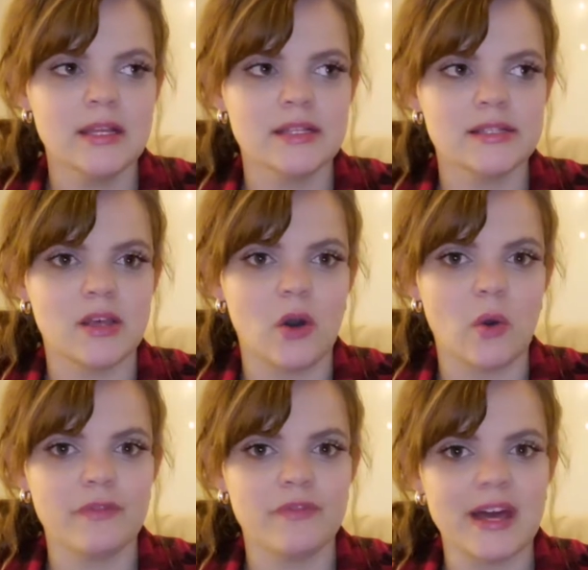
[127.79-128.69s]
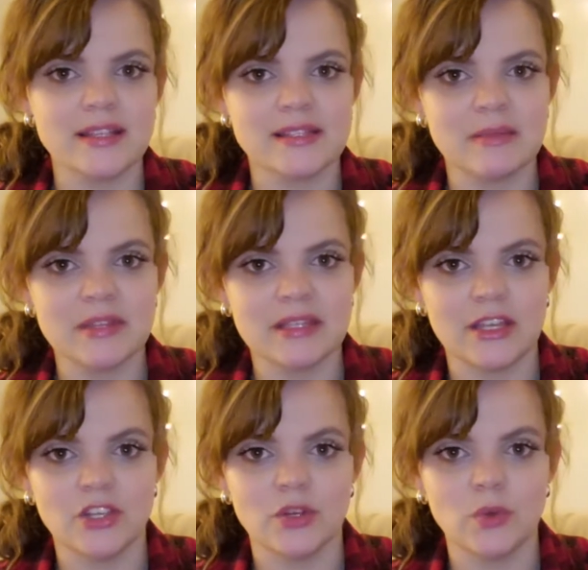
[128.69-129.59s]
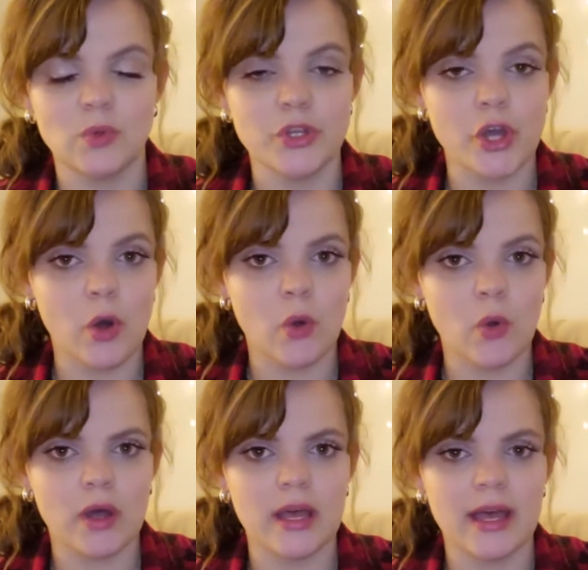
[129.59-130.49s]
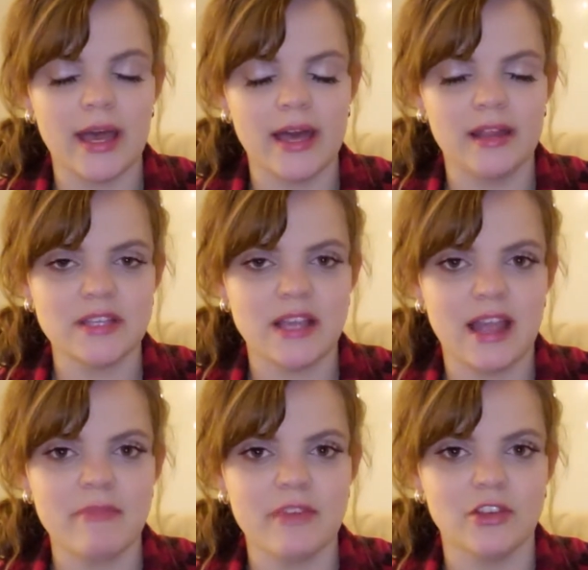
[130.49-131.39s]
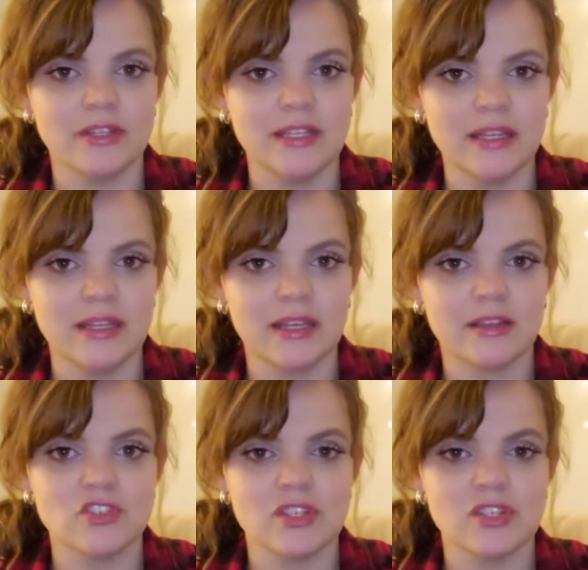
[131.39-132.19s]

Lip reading: So if that is something that you know ahead of time that you're needing,